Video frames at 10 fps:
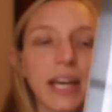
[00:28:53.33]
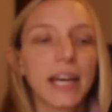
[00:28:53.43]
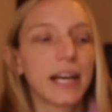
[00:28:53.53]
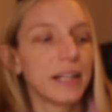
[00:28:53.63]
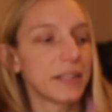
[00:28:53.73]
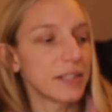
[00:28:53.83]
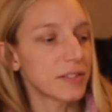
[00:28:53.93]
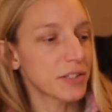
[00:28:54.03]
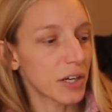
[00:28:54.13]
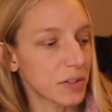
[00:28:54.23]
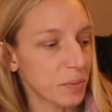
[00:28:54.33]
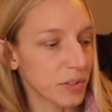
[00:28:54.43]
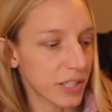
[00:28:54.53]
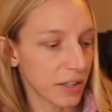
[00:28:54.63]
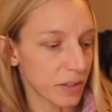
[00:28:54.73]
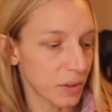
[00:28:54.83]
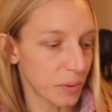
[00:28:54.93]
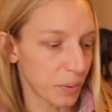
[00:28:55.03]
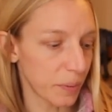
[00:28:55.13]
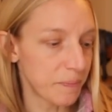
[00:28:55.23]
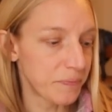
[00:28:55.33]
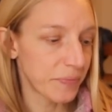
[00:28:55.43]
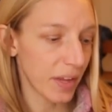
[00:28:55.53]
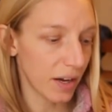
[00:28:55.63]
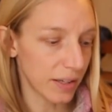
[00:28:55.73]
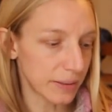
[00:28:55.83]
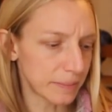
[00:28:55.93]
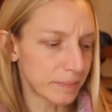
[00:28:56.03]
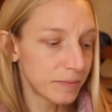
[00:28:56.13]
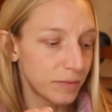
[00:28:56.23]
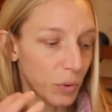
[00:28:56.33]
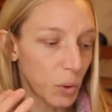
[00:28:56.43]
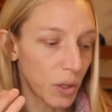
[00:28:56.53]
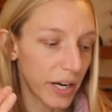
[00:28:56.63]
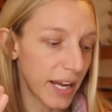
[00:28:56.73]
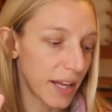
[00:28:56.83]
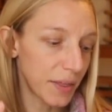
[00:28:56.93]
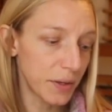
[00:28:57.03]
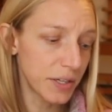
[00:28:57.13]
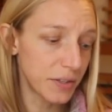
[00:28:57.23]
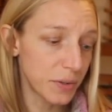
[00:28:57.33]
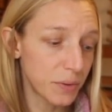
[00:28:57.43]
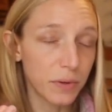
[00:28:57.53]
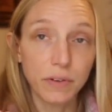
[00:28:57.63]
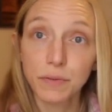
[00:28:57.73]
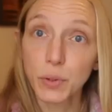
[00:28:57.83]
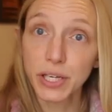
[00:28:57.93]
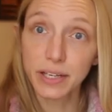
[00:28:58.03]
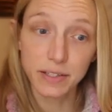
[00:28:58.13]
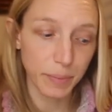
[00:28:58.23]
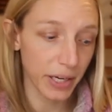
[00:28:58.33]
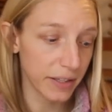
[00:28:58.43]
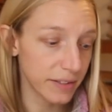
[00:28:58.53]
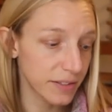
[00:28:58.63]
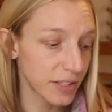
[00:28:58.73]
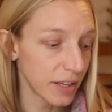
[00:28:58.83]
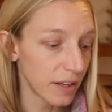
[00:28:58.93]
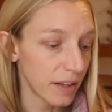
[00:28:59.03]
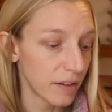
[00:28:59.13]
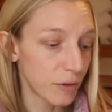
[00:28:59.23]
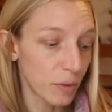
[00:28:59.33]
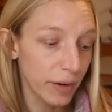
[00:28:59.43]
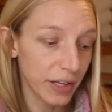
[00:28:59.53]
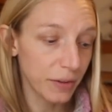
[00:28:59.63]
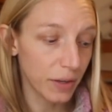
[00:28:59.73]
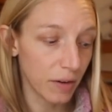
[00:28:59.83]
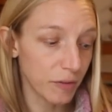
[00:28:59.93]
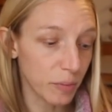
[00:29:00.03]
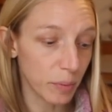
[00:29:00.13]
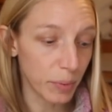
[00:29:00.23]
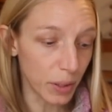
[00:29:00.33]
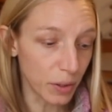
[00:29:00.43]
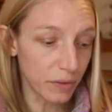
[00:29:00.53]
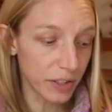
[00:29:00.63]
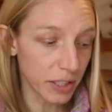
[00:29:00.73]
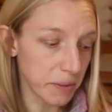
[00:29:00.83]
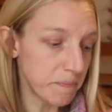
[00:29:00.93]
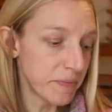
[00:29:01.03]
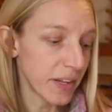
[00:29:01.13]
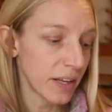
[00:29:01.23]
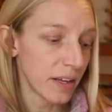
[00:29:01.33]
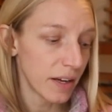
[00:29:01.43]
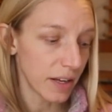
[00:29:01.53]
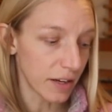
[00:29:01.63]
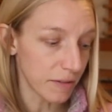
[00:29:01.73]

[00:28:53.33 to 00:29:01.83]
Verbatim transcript: and these charts will tell you um, for a thirty-two to a forty inch bust, for a regular comfortable pullover, in